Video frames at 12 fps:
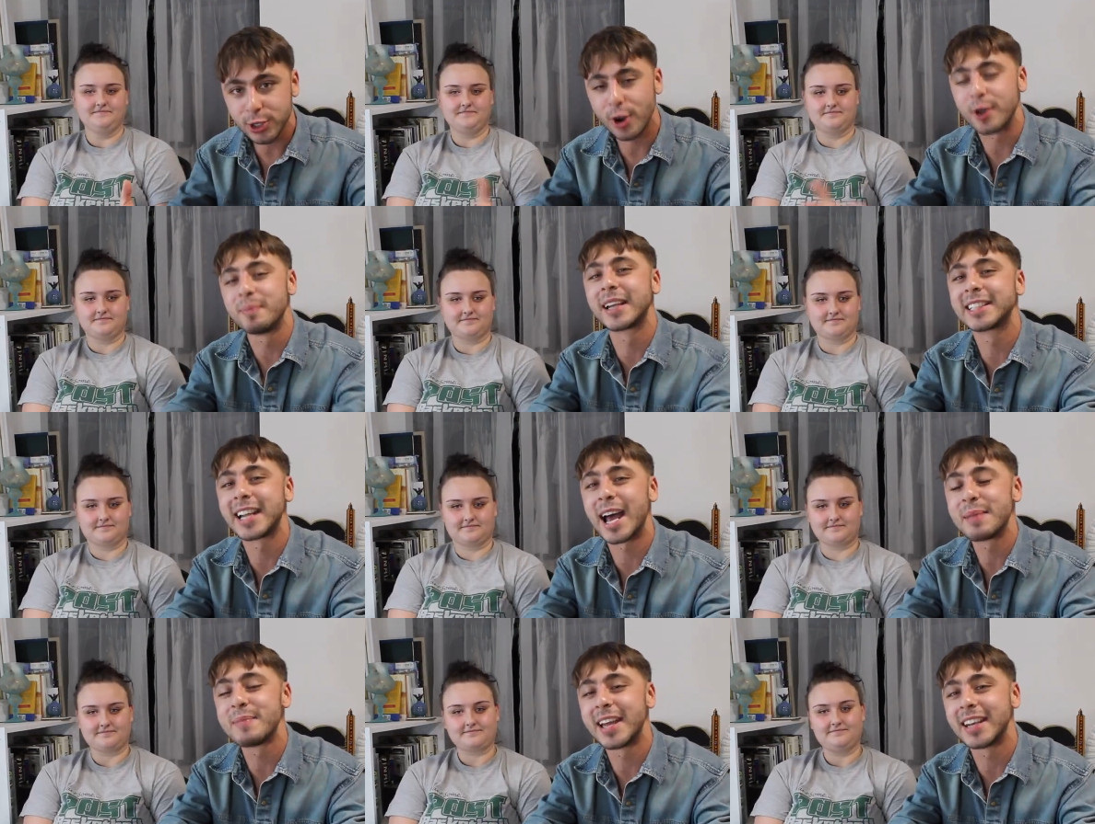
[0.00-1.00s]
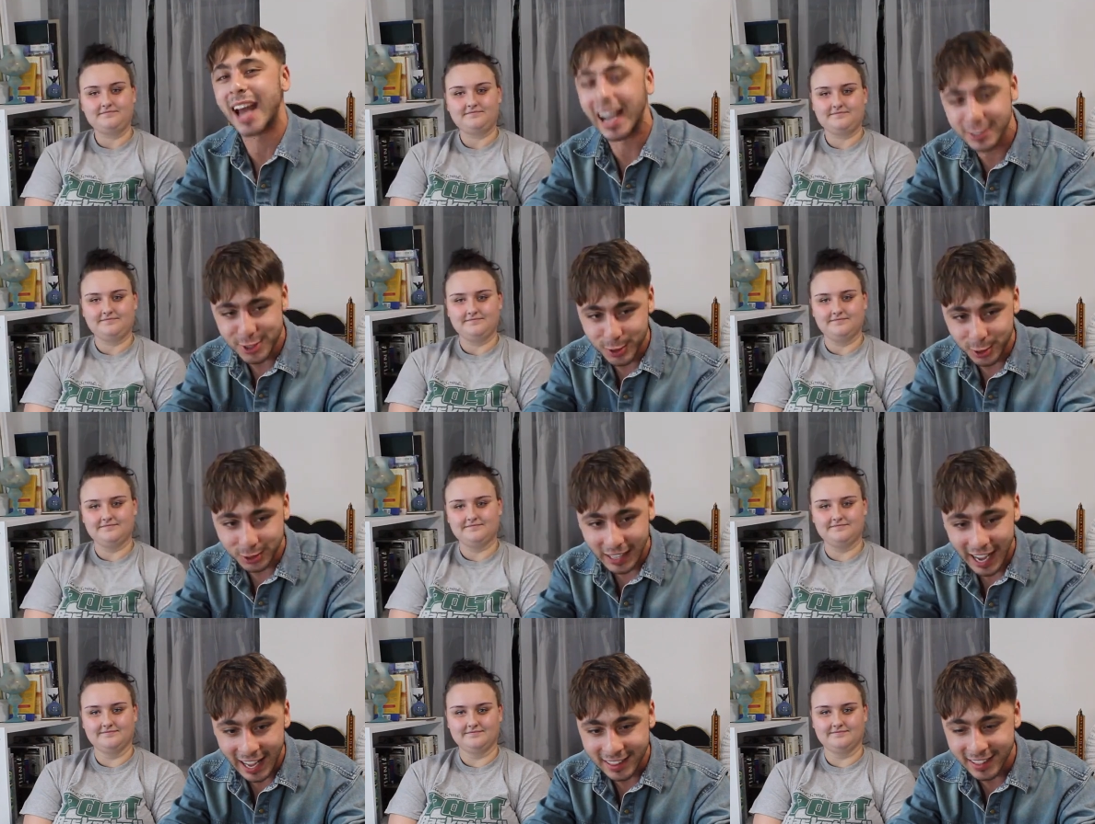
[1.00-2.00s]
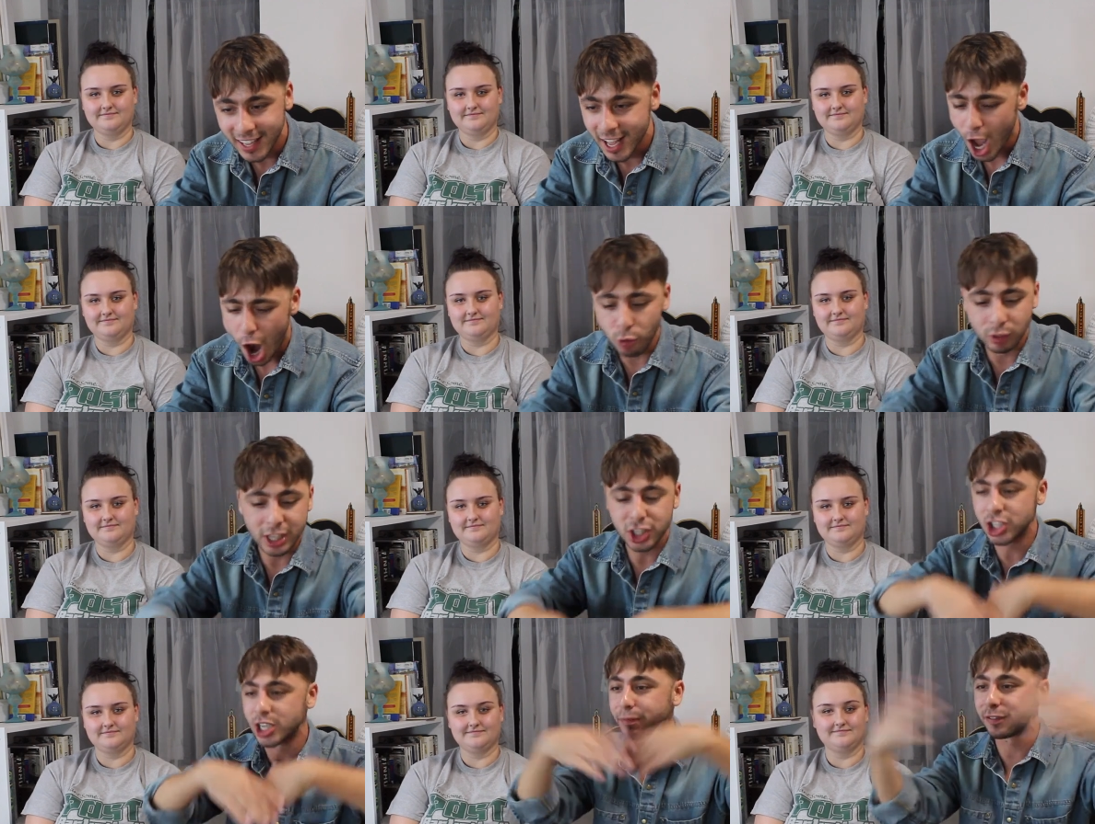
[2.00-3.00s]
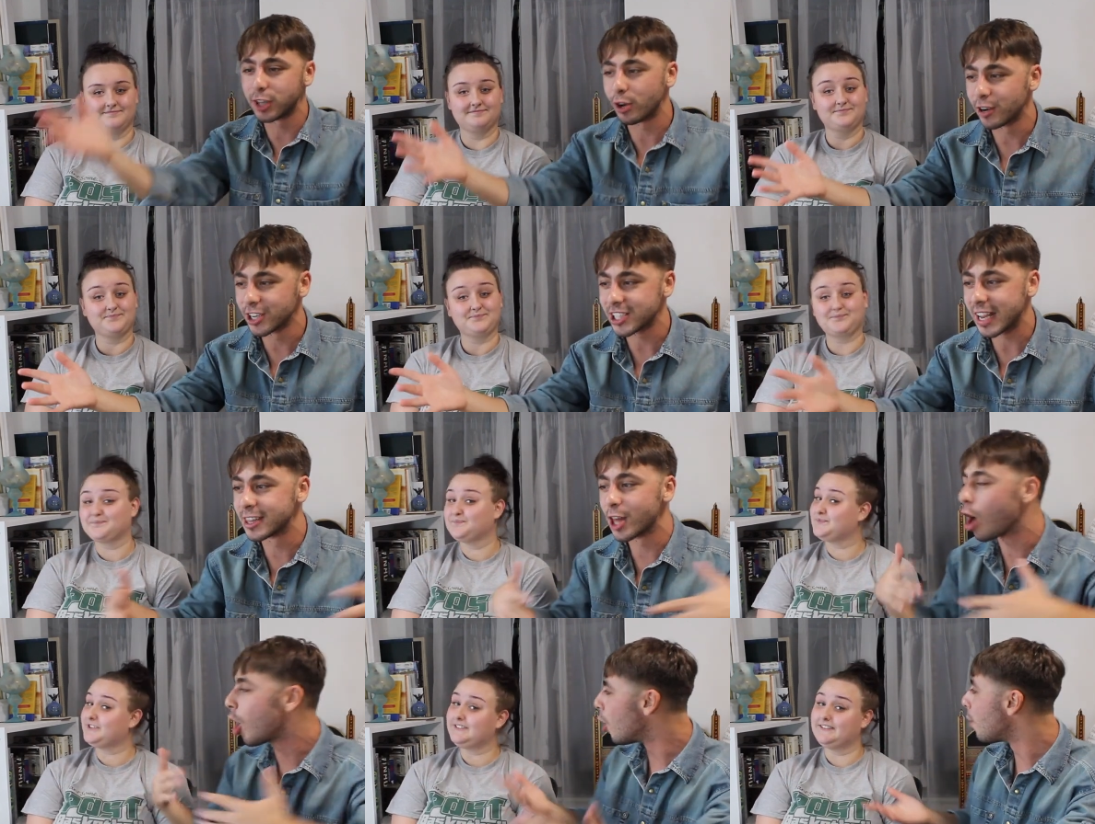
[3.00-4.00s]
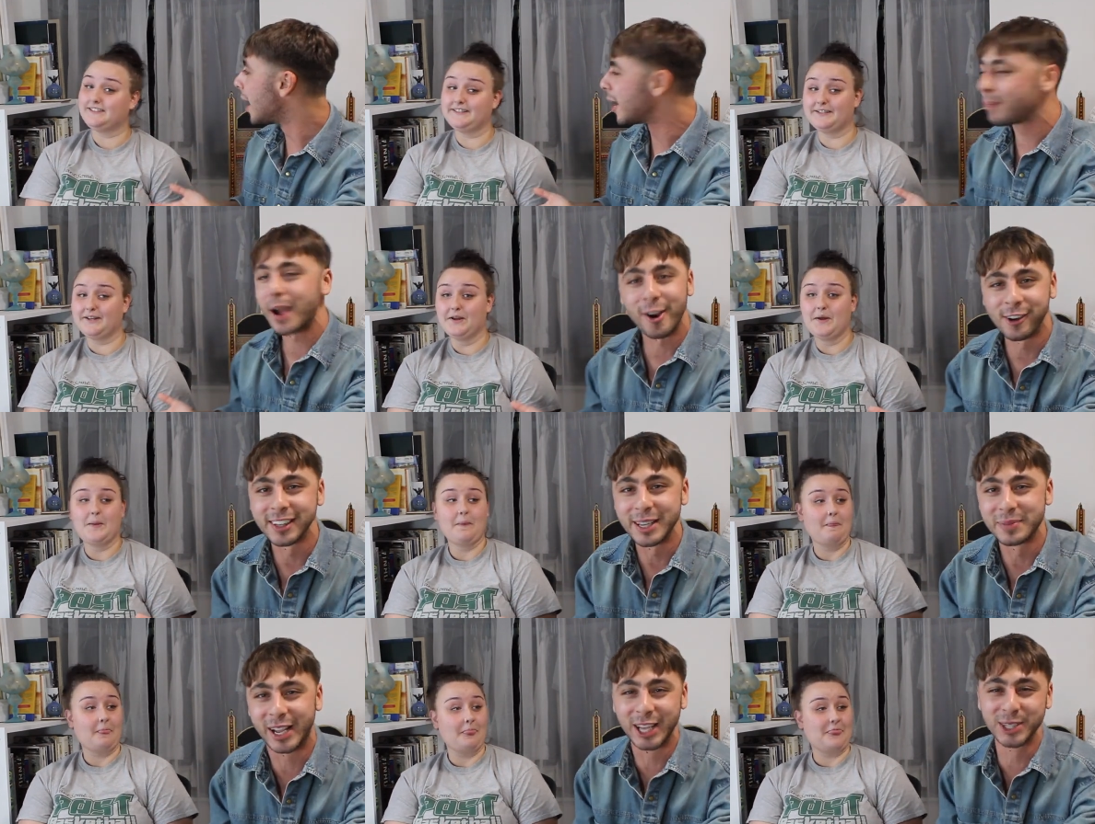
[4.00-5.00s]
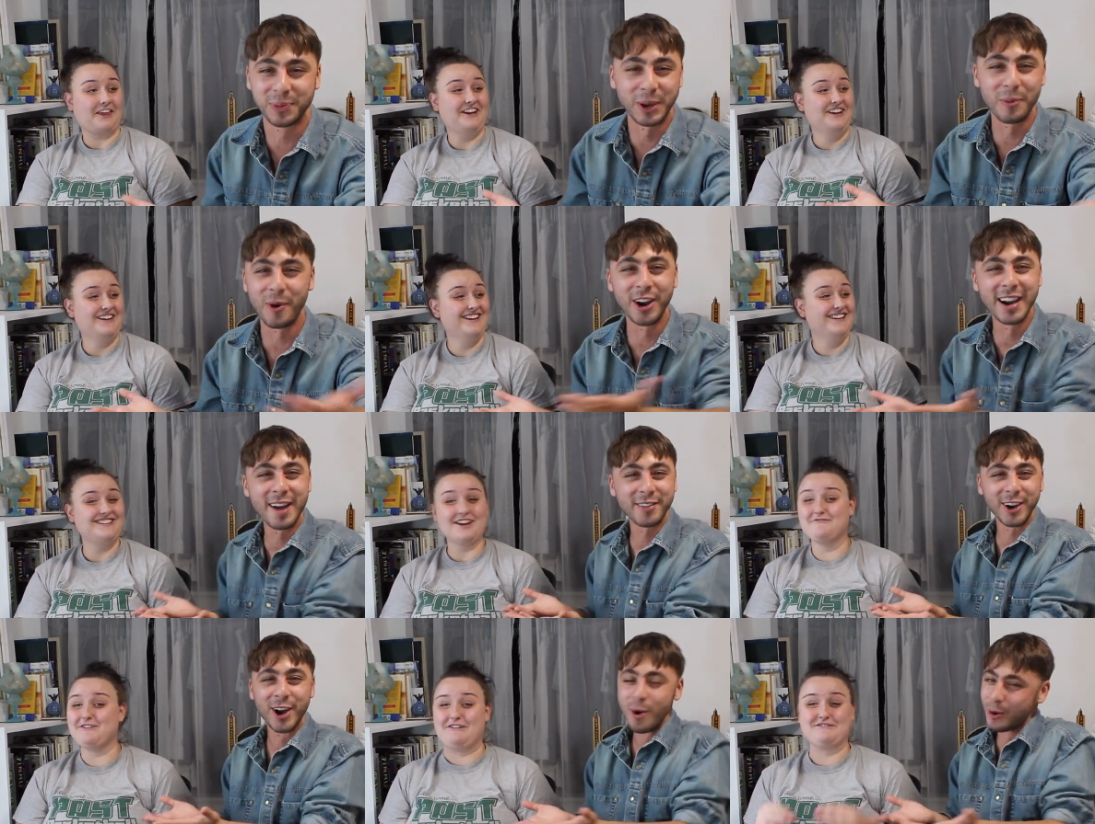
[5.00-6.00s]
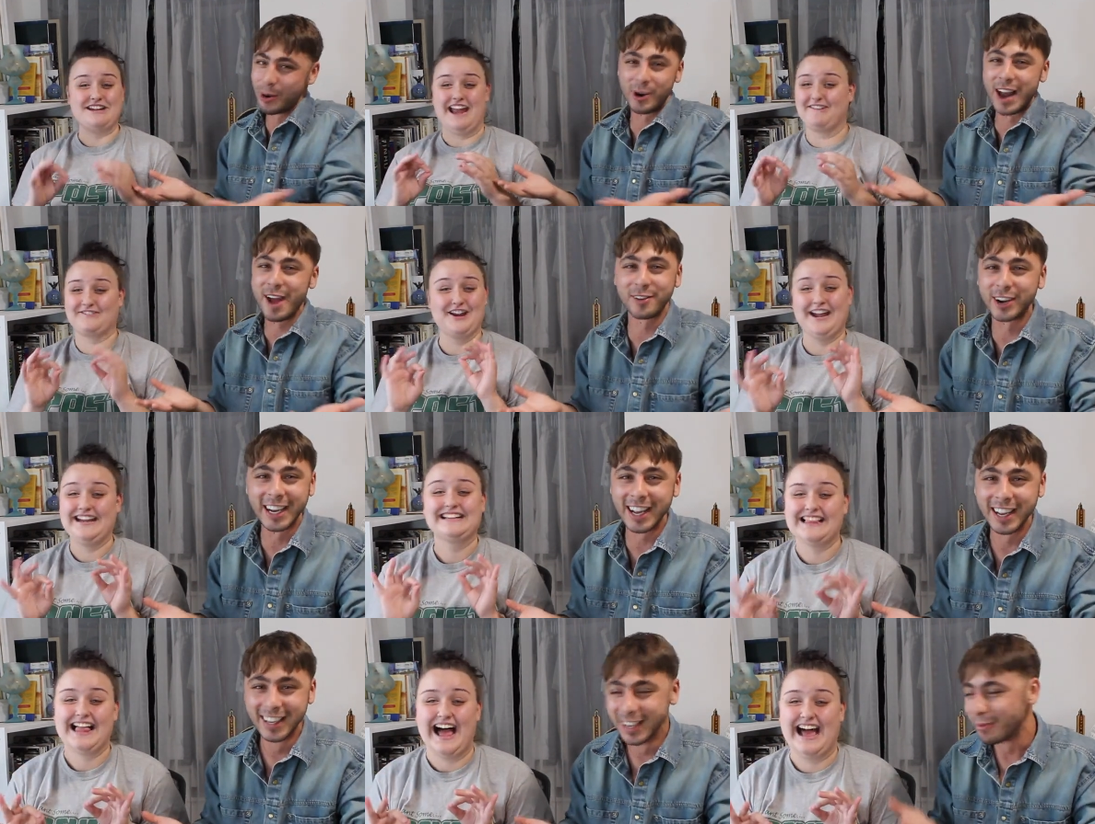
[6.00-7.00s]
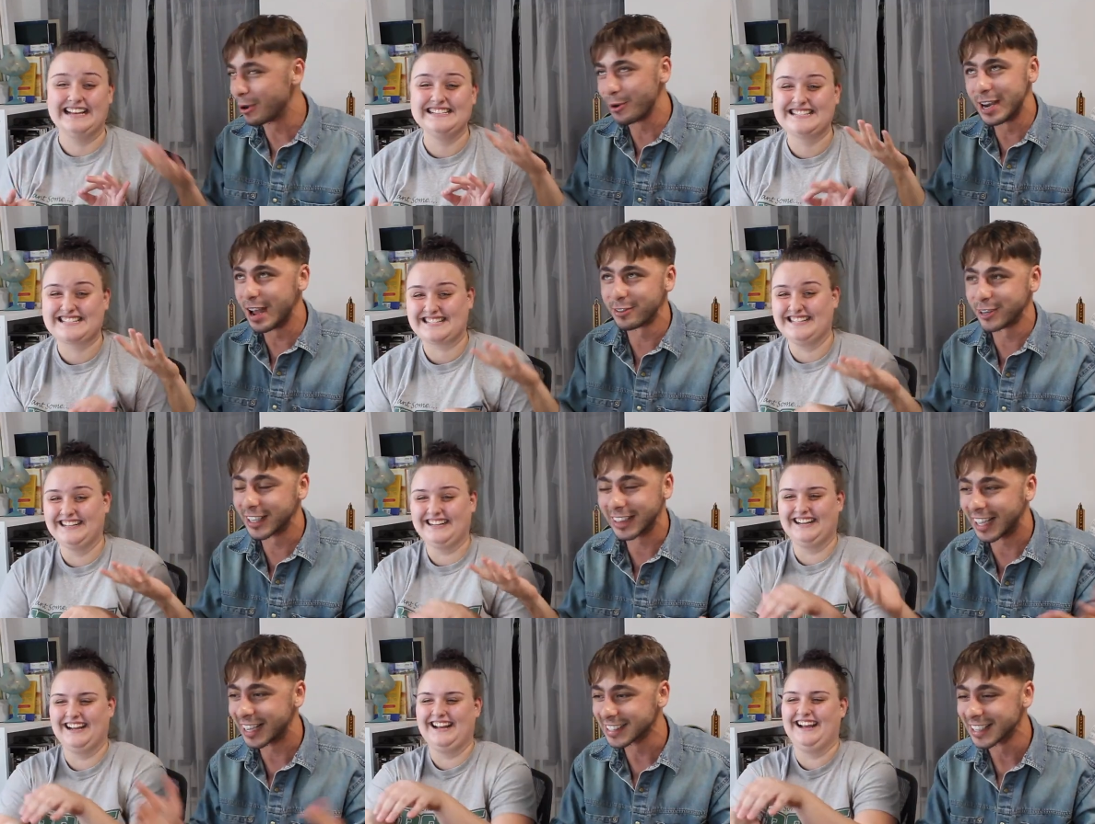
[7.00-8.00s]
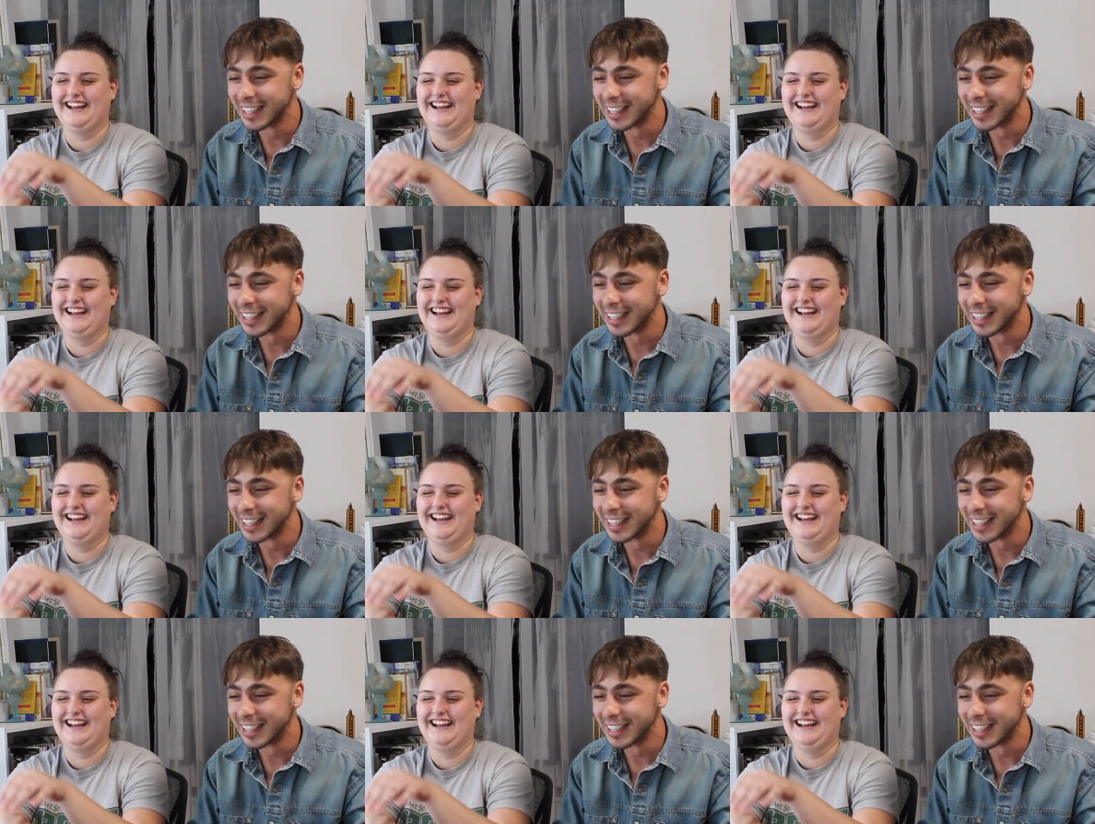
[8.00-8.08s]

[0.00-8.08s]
Speaker 1: short, Migs and I met in high school, and our relationship flourished in the hallway apparently because we were never we were, we were never, never, in, class. We were never in class.